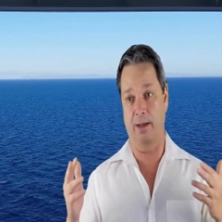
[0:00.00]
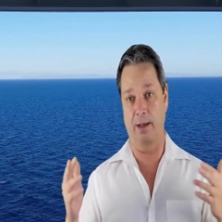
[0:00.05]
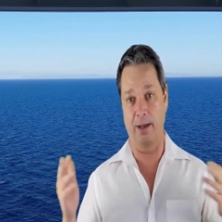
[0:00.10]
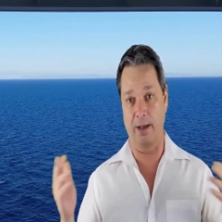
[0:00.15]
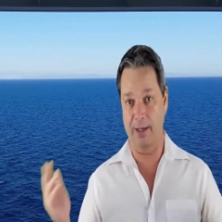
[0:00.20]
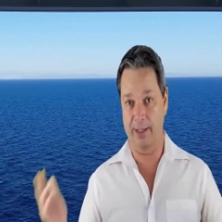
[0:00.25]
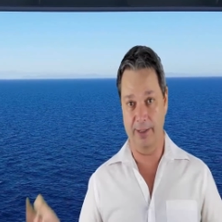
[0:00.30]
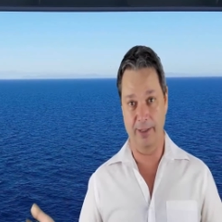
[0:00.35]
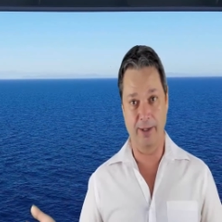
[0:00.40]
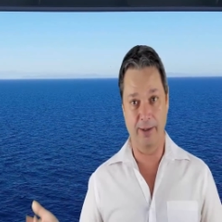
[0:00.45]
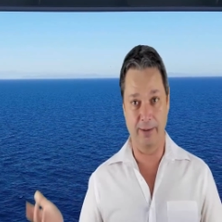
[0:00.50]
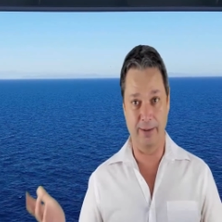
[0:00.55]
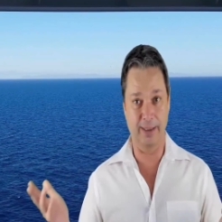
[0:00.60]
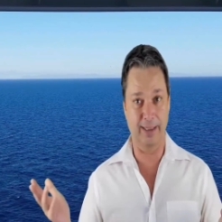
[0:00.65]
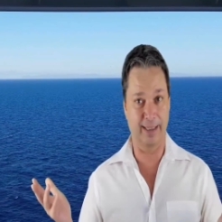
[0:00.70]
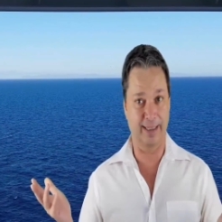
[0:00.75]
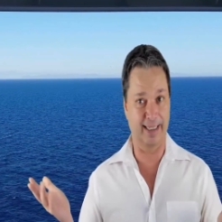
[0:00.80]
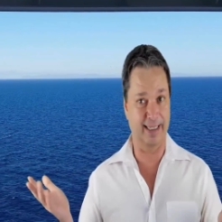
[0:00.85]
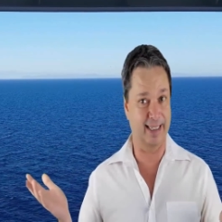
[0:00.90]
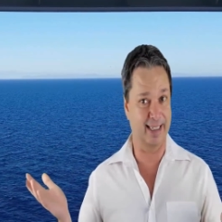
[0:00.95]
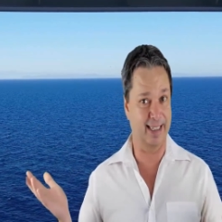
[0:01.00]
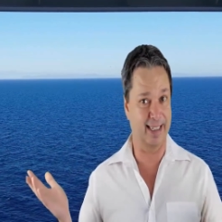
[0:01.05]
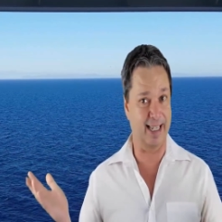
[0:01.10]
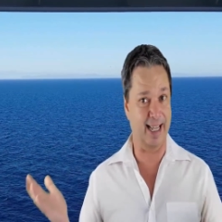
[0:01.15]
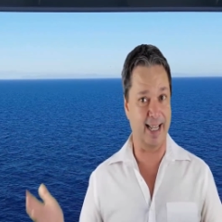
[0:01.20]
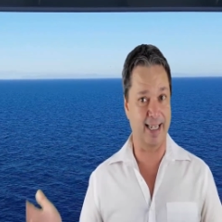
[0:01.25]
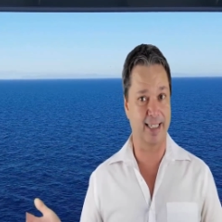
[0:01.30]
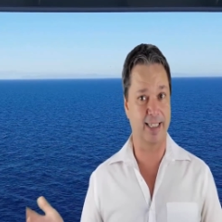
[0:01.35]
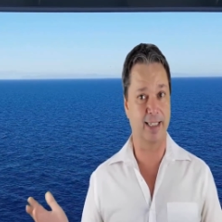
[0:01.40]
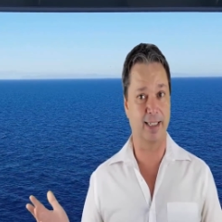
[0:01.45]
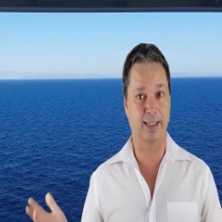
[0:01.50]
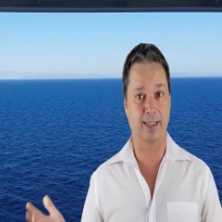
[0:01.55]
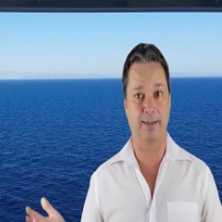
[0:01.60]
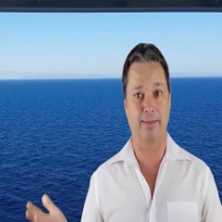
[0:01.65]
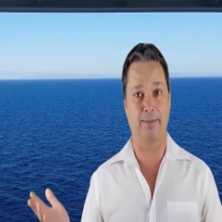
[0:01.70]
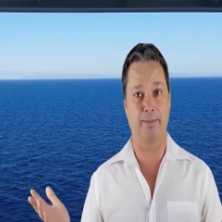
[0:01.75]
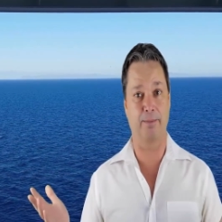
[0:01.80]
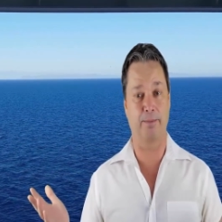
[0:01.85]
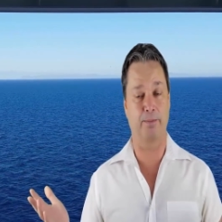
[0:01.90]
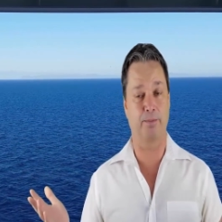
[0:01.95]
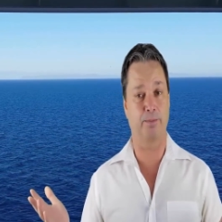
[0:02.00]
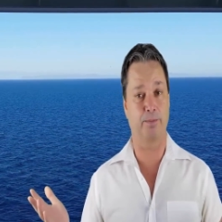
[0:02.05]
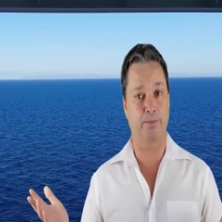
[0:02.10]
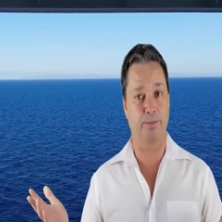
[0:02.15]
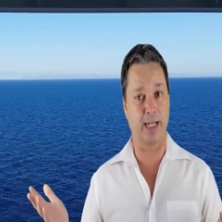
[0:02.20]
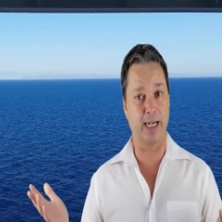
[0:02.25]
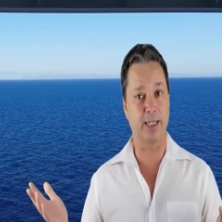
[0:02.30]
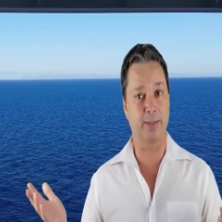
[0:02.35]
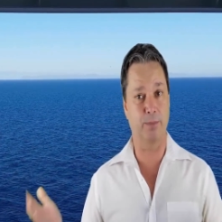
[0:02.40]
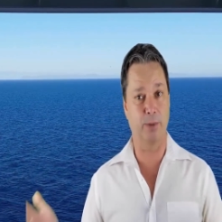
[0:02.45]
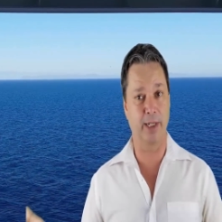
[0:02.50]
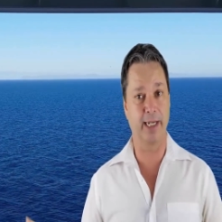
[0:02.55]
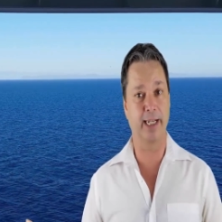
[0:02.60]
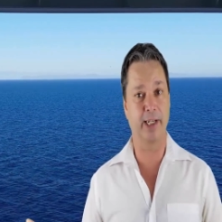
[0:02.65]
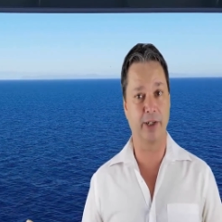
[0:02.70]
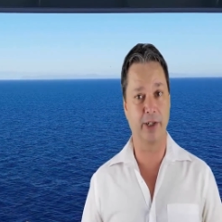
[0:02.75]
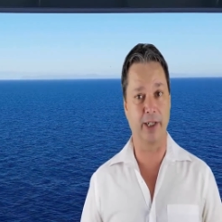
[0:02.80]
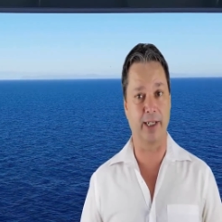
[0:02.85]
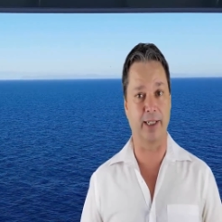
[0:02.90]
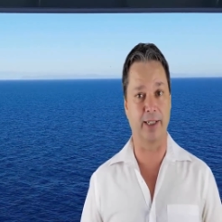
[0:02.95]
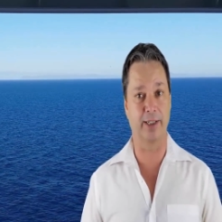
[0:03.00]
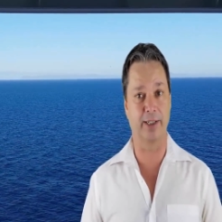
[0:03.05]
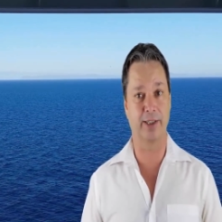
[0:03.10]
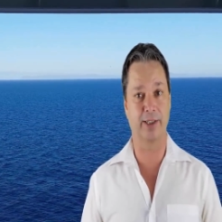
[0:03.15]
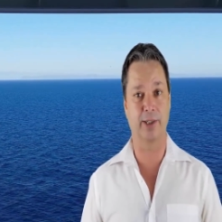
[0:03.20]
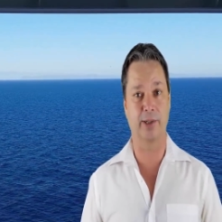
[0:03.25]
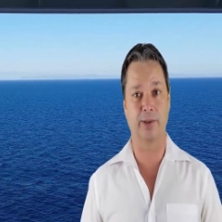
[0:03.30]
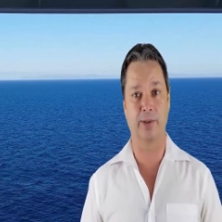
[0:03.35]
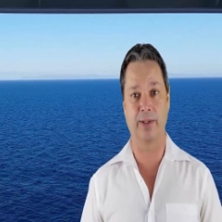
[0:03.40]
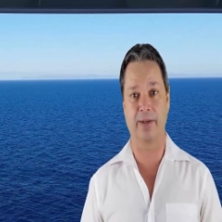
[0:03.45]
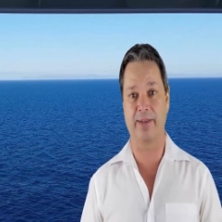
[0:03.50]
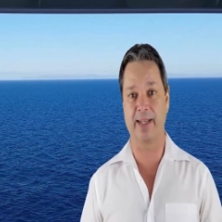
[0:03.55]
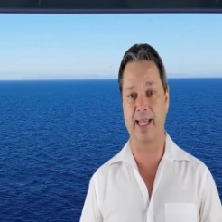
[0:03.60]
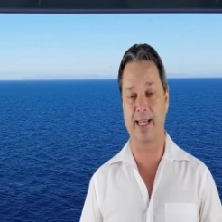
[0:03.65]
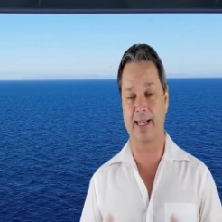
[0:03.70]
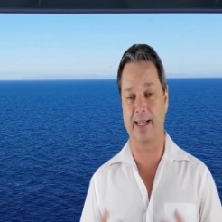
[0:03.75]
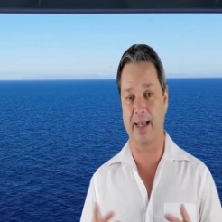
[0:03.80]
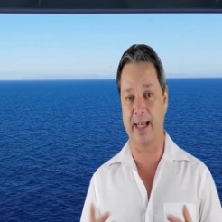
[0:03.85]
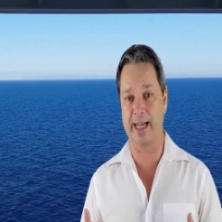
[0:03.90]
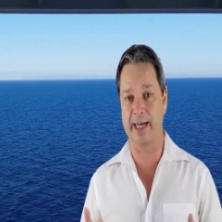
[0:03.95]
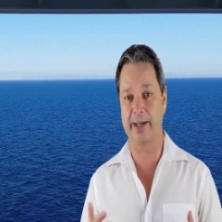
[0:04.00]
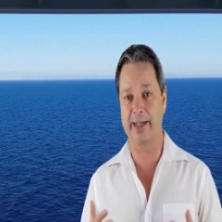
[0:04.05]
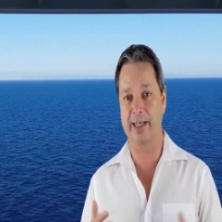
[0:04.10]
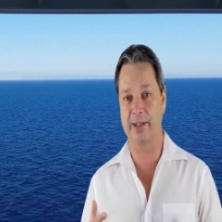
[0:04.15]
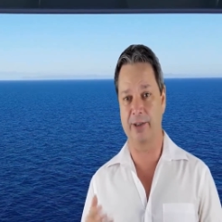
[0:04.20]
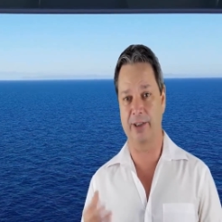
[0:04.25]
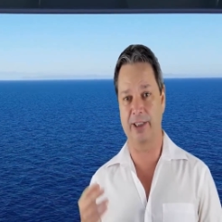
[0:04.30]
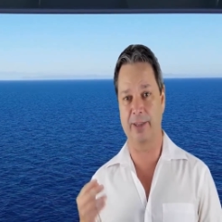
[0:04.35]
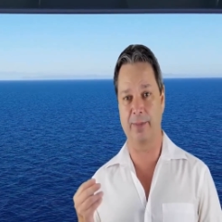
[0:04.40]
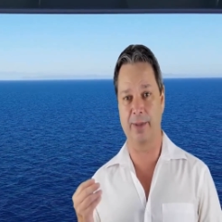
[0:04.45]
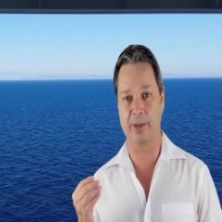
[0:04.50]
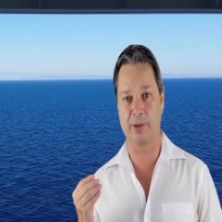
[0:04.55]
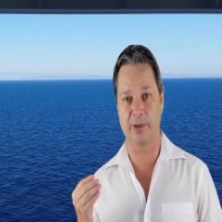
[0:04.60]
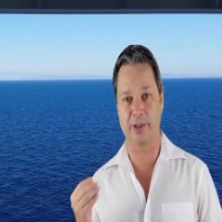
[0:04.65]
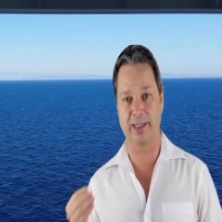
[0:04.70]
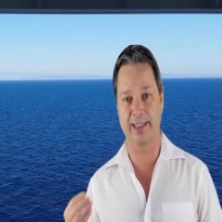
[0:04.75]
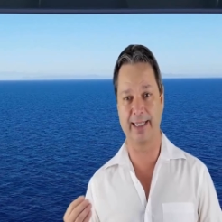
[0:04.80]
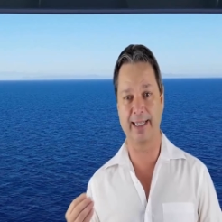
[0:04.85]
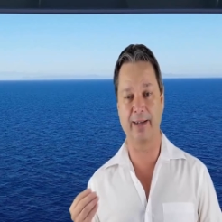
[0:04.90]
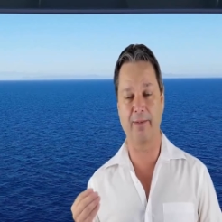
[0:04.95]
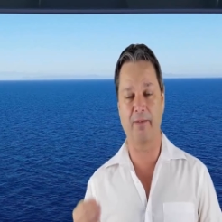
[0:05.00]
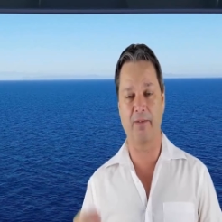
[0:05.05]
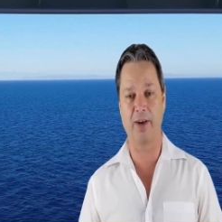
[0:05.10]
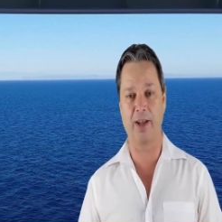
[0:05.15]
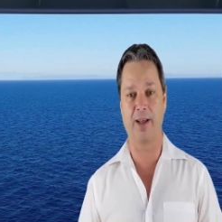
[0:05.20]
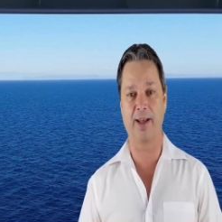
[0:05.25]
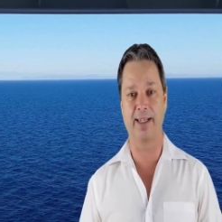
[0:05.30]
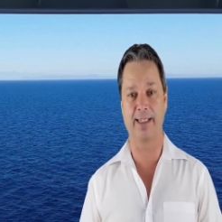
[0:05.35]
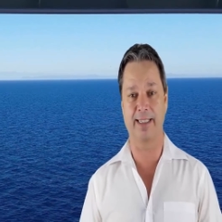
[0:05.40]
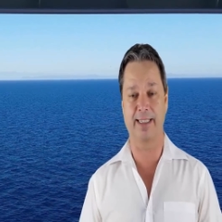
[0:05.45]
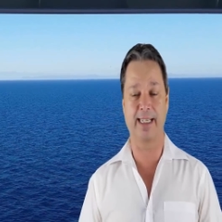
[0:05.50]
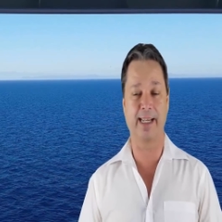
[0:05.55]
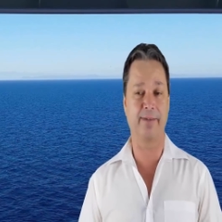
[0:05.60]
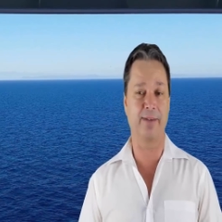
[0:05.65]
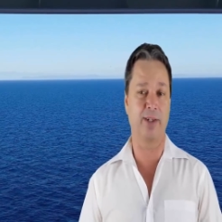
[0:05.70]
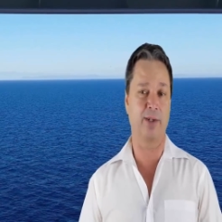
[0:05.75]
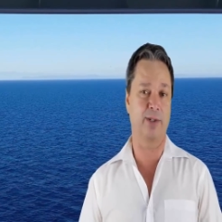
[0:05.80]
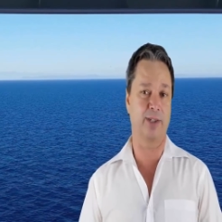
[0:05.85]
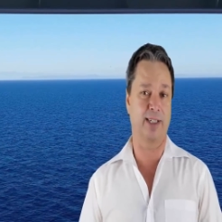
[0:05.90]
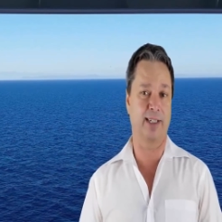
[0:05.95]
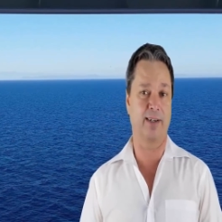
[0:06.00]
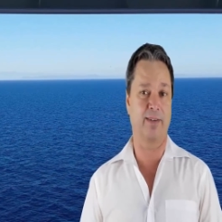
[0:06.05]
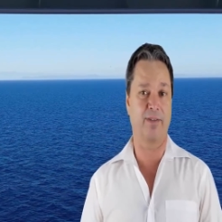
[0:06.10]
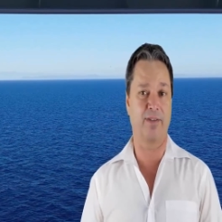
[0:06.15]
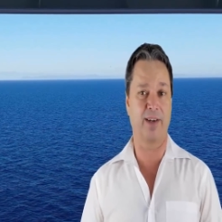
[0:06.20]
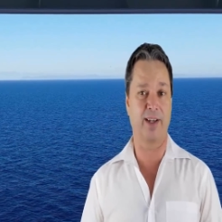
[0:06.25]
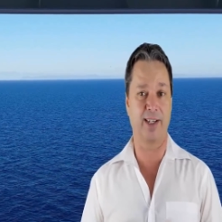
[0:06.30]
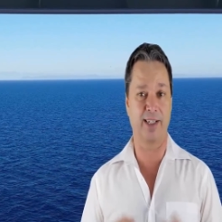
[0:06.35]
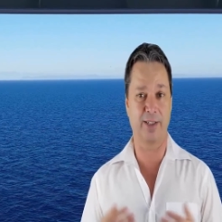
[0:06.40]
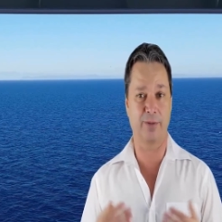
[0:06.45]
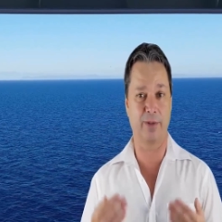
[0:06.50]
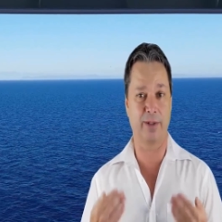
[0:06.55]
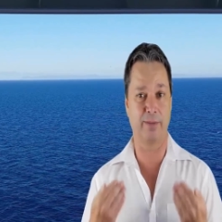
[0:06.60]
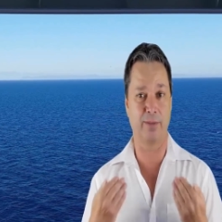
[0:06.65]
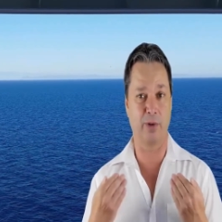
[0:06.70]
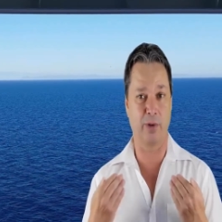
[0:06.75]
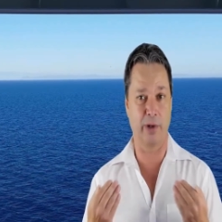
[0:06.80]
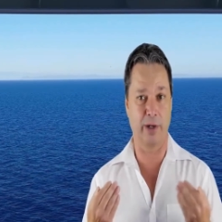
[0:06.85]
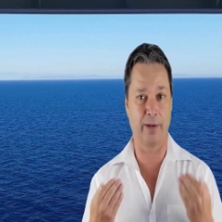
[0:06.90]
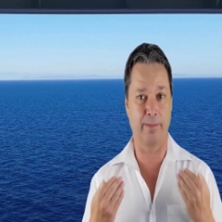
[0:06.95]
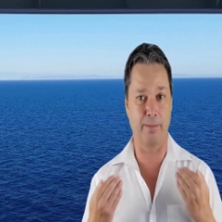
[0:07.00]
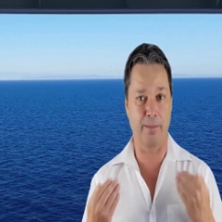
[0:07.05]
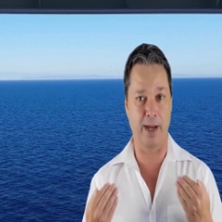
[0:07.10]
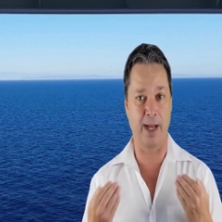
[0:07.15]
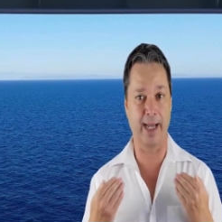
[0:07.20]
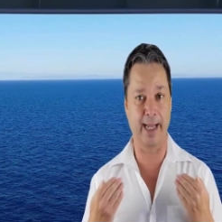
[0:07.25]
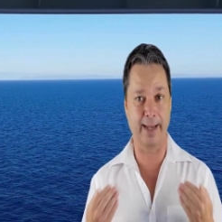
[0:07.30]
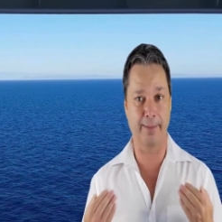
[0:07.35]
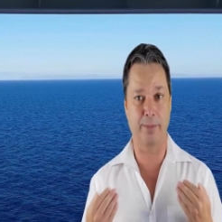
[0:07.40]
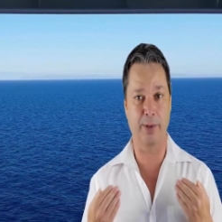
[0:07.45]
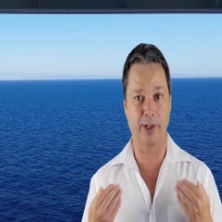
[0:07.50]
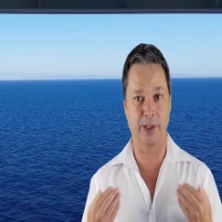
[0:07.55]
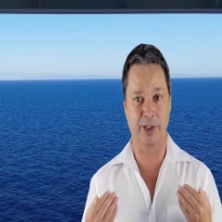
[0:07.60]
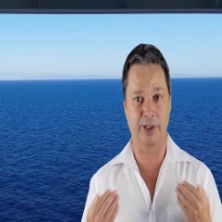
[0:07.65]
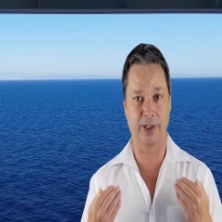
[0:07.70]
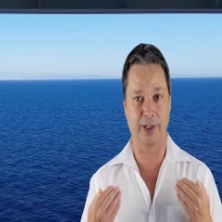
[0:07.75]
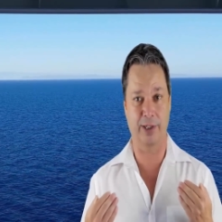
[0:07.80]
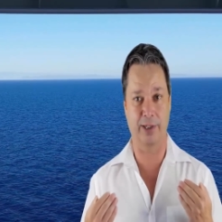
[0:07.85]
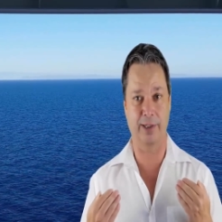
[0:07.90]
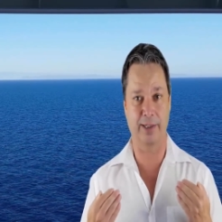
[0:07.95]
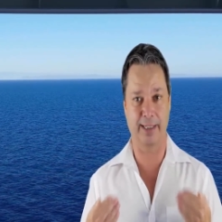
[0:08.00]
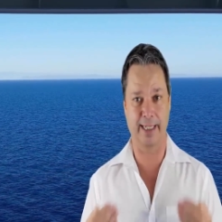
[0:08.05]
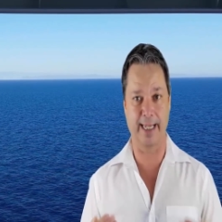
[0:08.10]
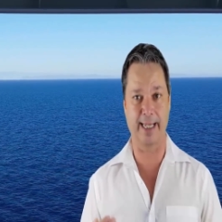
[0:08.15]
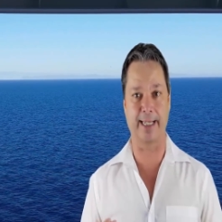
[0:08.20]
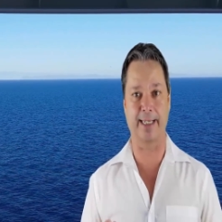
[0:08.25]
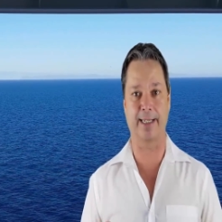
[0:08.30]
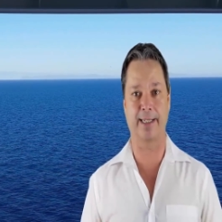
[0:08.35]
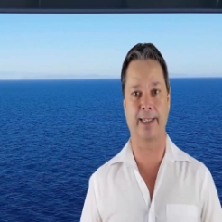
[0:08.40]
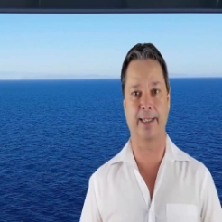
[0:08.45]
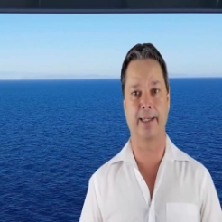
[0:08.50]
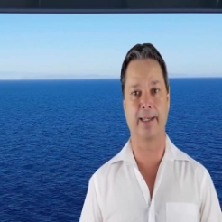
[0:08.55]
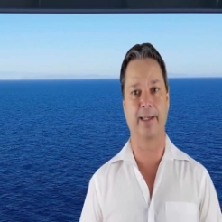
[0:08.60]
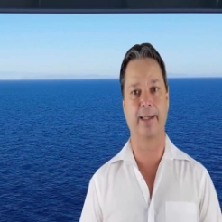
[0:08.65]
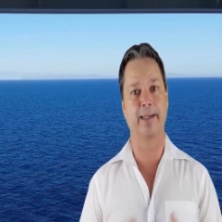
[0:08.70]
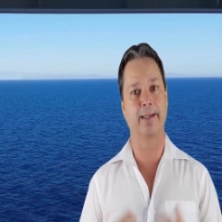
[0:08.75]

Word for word: All in all, that's that's pretty good. So if they can iron out some of those little flaws, and even those little flaws were more my personal taste,